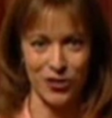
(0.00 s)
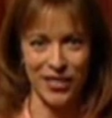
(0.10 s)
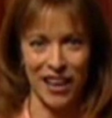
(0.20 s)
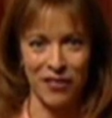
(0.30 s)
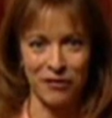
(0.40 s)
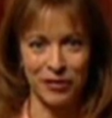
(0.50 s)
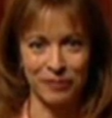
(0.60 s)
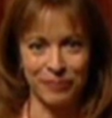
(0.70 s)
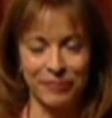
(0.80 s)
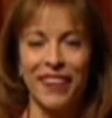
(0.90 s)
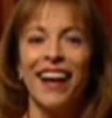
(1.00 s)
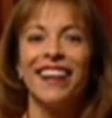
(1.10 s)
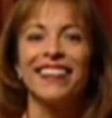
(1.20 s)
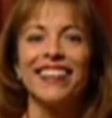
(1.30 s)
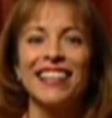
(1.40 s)
yourself.
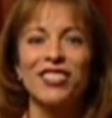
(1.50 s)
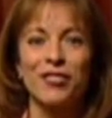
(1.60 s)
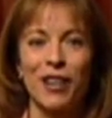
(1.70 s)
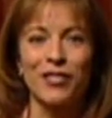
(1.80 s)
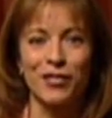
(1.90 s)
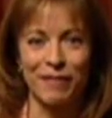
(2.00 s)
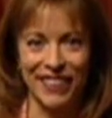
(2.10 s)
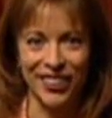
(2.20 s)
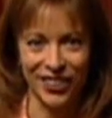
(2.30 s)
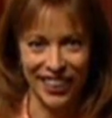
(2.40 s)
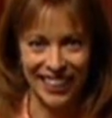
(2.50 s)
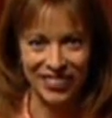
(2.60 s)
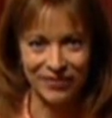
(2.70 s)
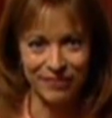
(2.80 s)
Let's start speed cooking.